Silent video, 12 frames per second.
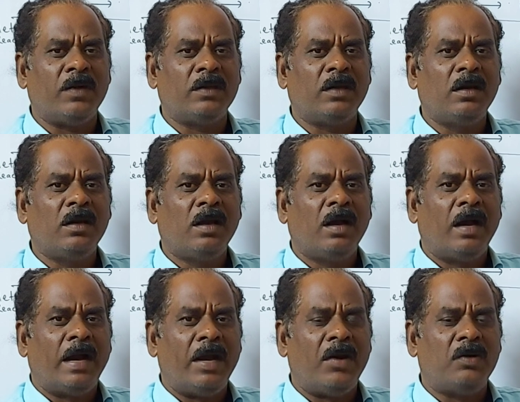the
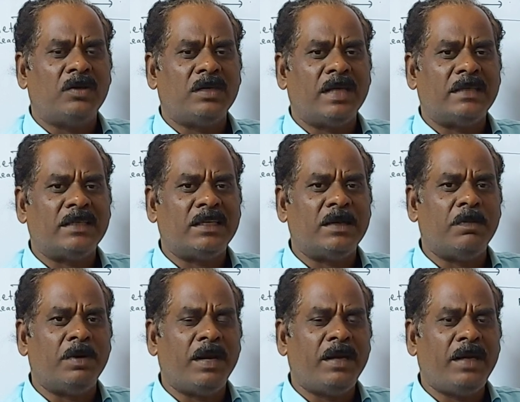hydrogen gas is
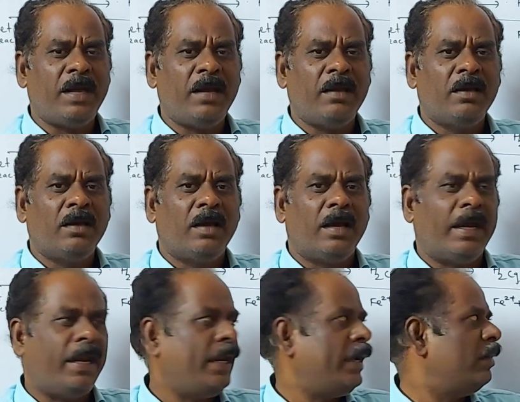liberated,
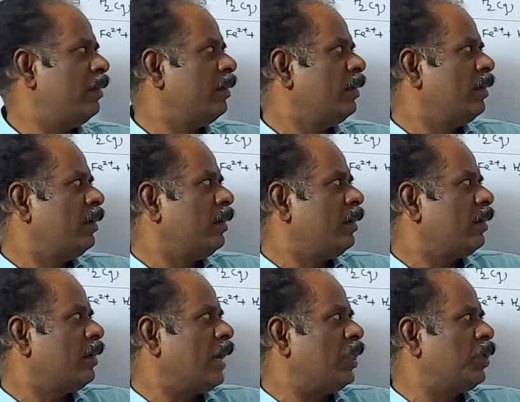and
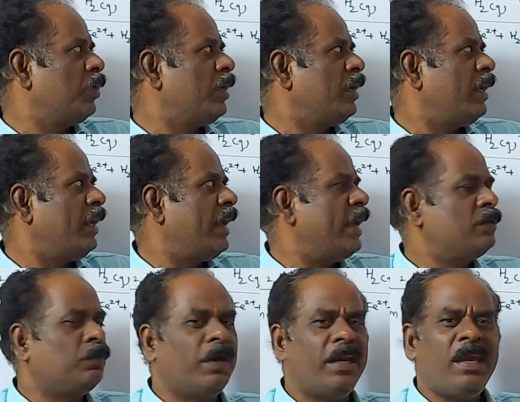cathodic area is
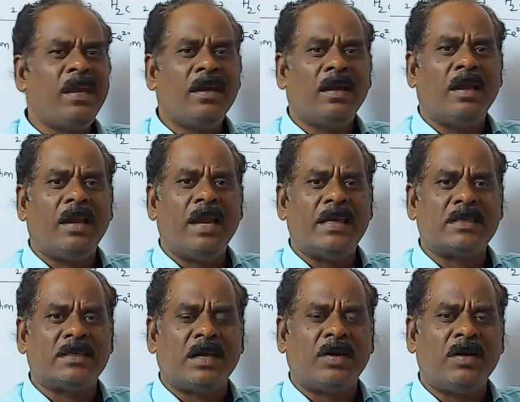very
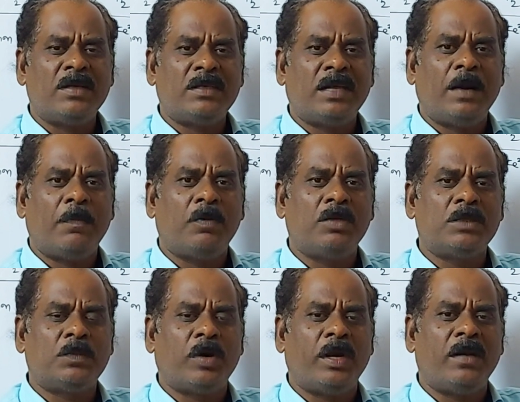less. I understand up to this
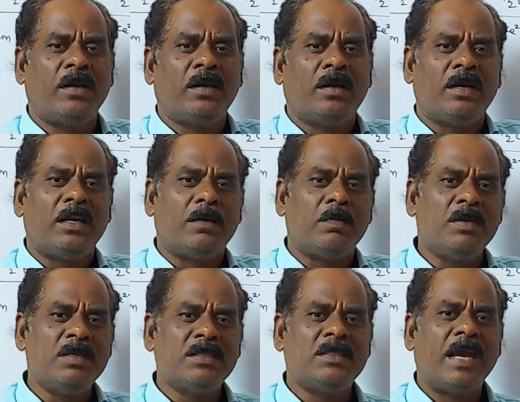point. It
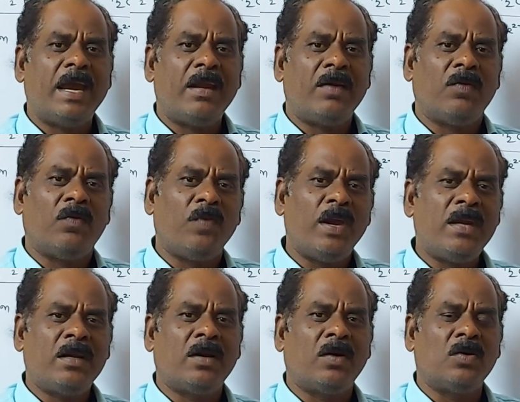means that
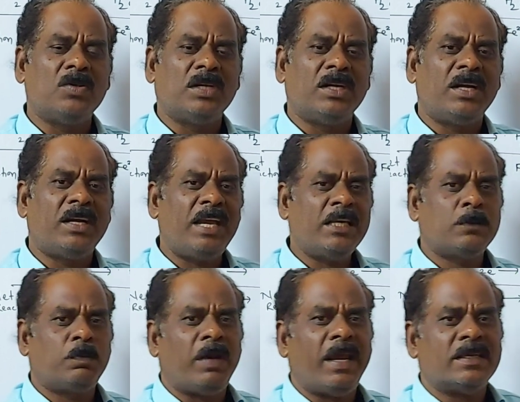wet corrosion, it takes
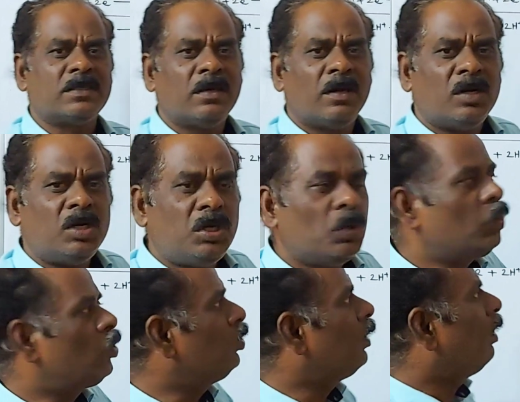place due
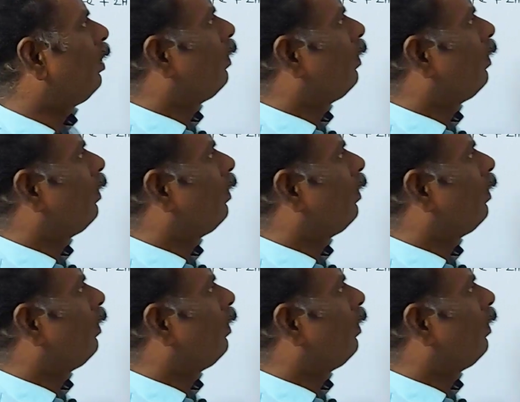to the